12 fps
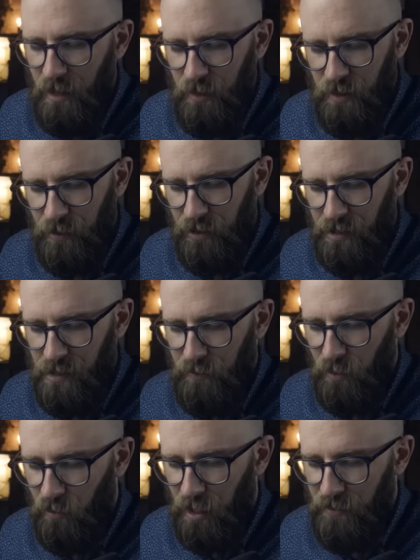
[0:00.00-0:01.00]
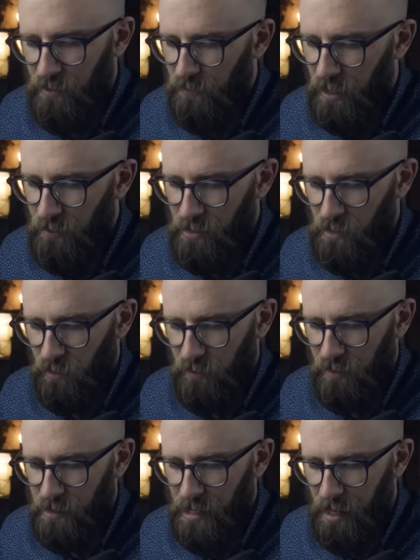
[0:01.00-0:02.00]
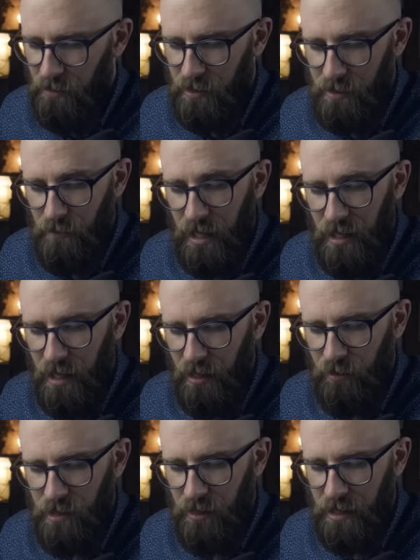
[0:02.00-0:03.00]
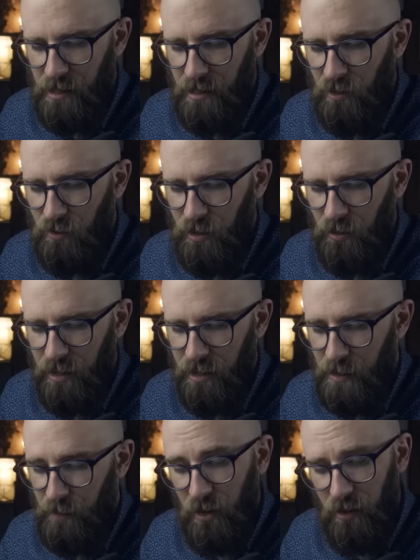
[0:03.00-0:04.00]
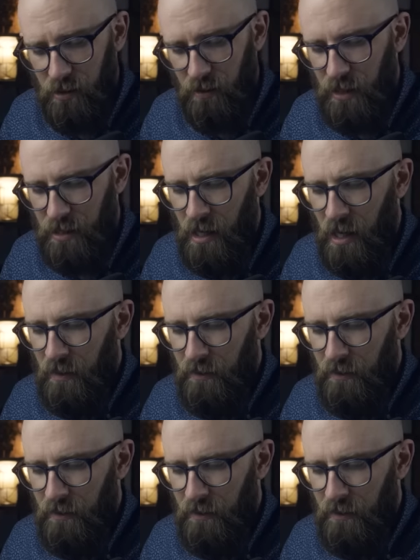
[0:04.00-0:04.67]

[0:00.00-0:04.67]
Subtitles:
But to be honest, if your wife's affair was talk of the town and a maniac was threatening you and your kids because of it,